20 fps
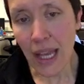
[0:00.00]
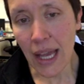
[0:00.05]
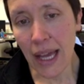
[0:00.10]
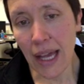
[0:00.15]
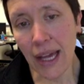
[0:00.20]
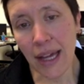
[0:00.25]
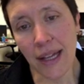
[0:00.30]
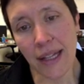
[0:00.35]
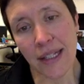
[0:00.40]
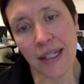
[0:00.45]

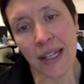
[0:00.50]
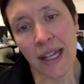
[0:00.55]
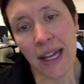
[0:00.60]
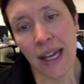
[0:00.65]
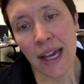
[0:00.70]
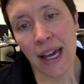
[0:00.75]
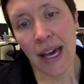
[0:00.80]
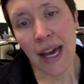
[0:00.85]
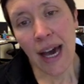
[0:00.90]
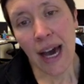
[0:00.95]
and
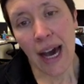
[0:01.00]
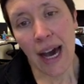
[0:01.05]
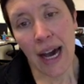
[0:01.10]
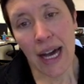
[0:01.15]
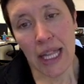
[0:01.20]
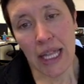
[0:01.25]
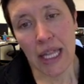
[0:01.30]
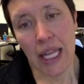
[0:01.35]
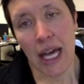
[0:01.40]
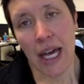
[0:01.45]

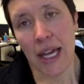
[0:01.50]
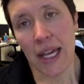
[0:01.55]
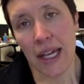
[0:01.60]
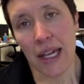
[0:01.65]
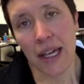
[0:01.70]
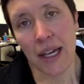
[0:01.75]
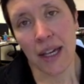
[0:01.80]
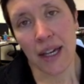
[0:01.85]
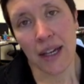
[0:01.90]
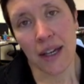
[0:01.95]
I
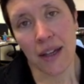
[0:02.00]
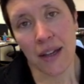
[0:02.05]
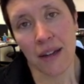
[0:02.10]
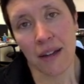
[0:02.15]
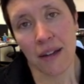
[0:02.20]
like